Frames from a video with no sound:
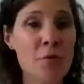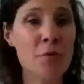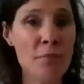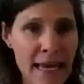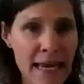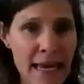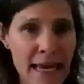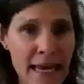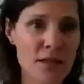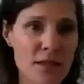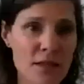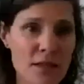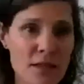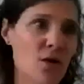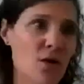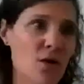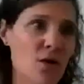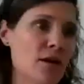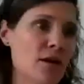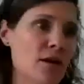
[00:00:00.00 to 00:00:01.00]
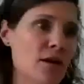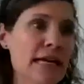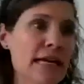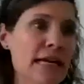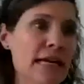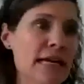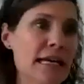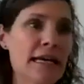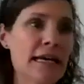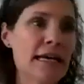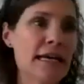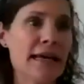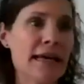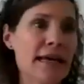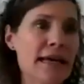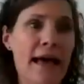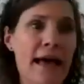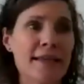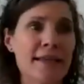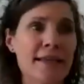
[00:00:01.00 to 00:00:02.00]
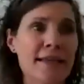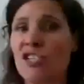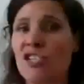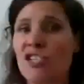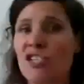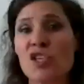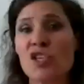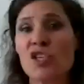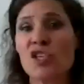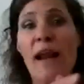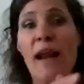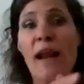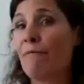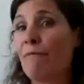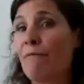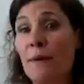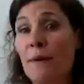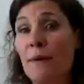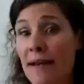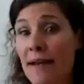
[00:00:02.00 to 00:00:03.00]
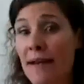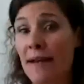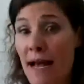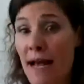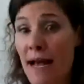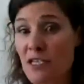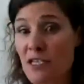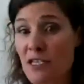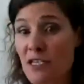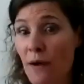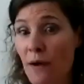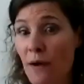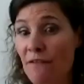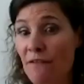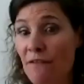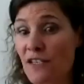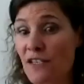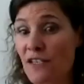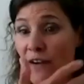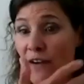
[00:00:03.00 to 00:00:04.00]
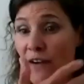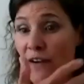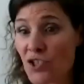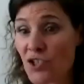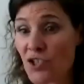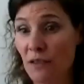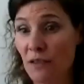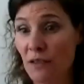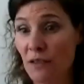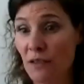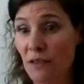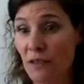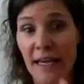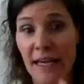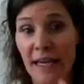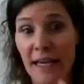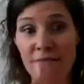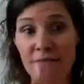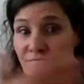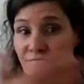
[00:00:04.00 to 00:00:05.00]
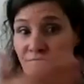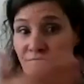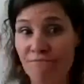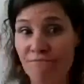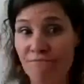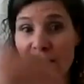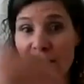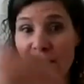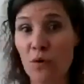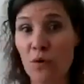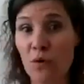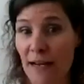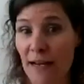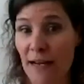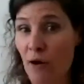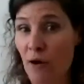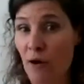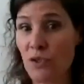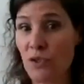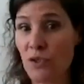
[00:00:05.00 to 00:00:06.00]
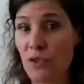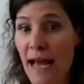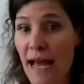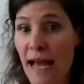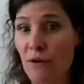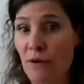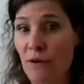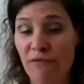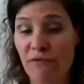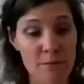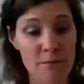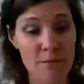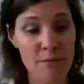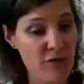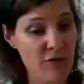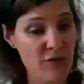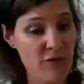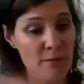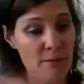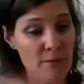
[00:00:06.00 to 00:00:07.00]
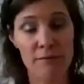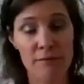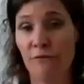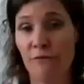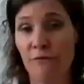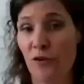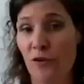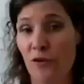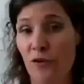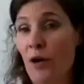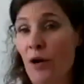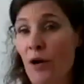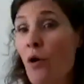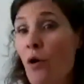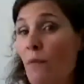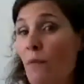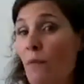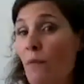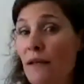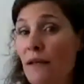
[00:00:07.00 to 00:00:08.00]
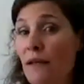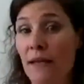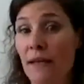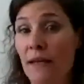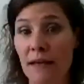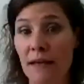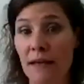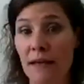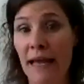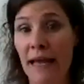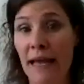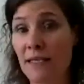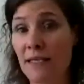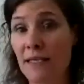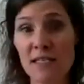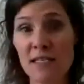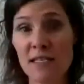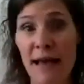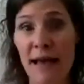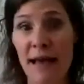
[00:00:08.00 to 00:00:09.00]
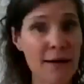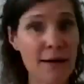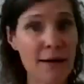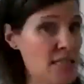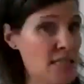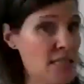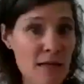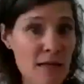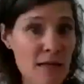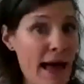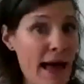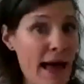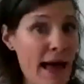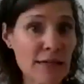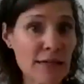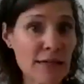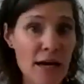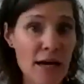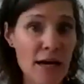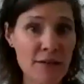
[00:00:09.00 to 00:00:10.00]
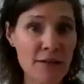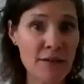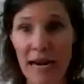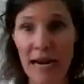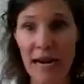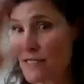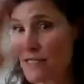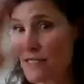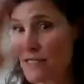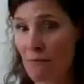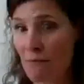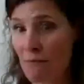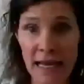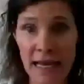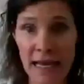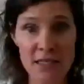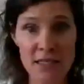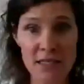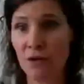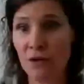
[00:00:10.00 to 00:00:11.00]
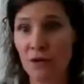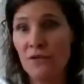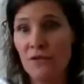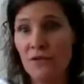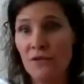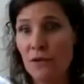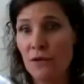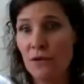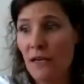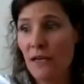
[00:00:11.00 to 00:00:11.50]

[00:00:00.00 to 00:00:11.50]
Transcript: a roommate, or they just don't want to have people in their house. But if it's virtual, they, like what we do now, it's from your home, and it doesn't matter what's in the background. If your house is a mess, or if you